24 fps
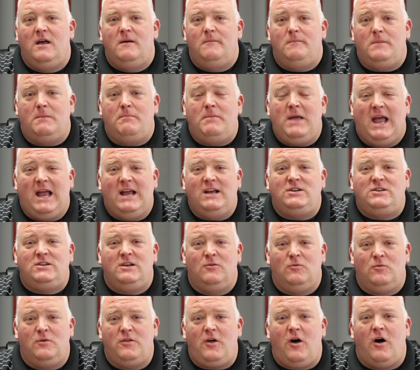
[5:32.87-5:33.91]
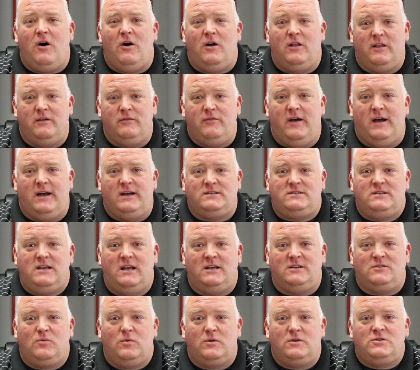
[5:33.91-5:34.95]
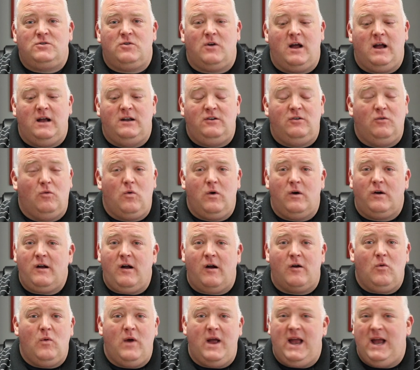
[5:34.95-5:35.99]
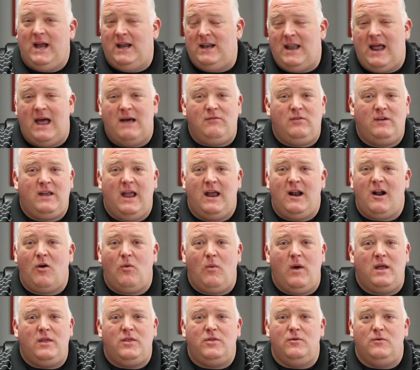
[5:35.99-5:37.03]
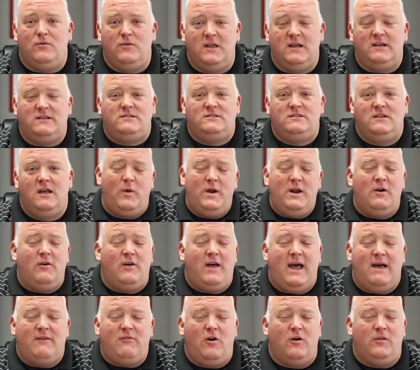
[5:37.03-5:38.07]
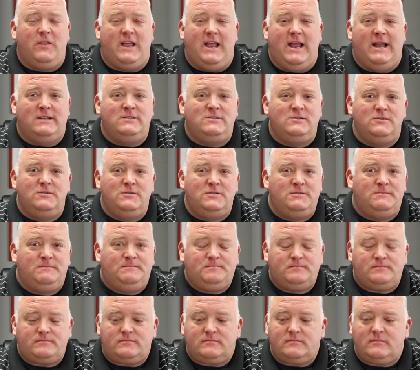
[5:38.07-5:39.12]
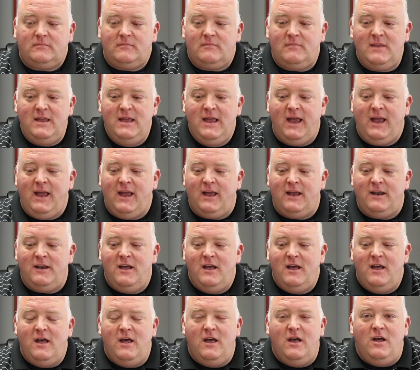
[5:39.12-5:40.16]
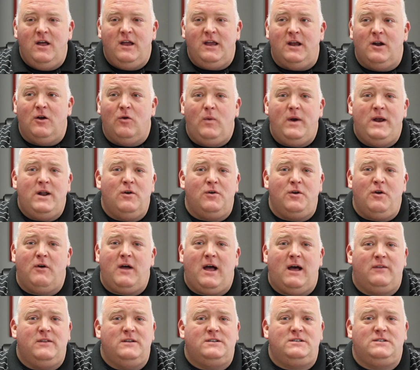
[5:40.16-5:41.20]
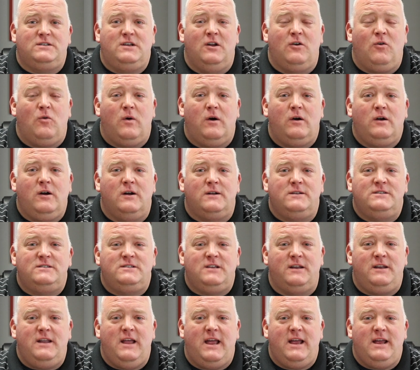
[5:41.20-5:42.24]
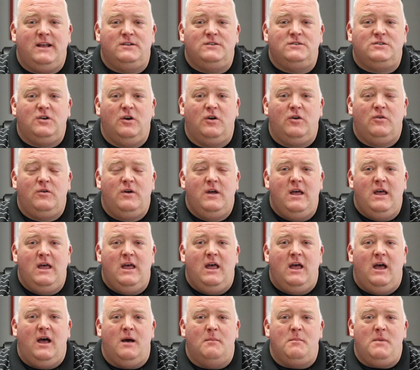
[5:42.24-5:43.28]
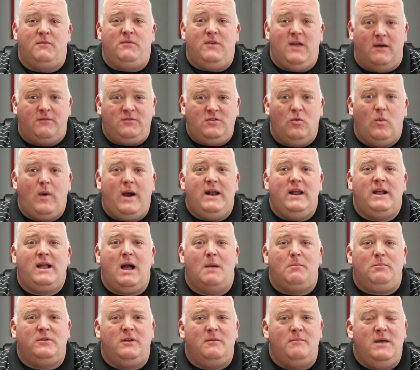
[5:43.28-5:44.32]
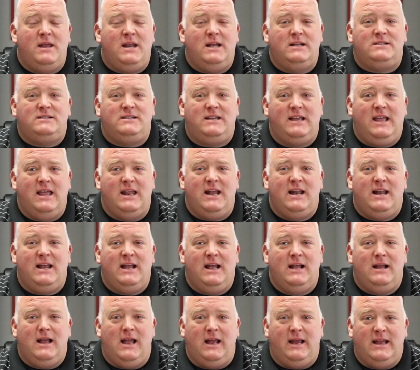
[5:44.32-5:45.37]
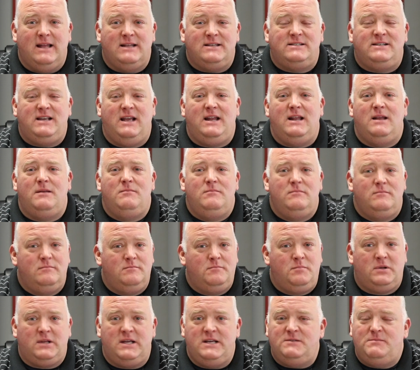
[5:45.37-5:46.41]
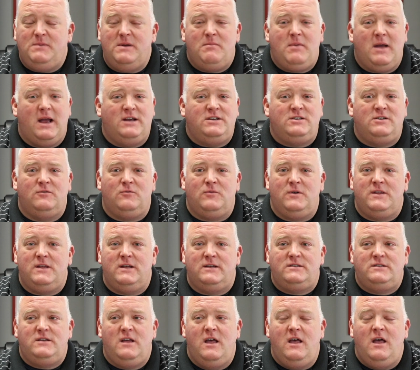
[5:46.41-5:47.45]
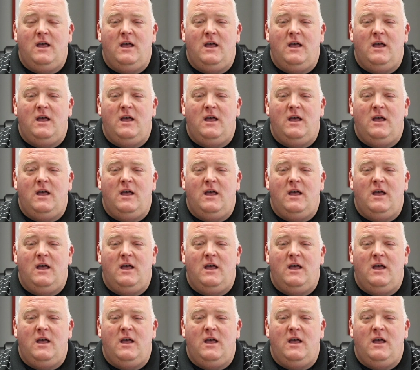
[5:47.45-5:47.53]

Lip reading: Be patient with all of us as we're trying to work our way and navigate our way through this. We don't have all the answers, and we don't know how this is going to work on Sunday. And so if you have to wait a couple of minutes to get in and get seated, please be patient with us.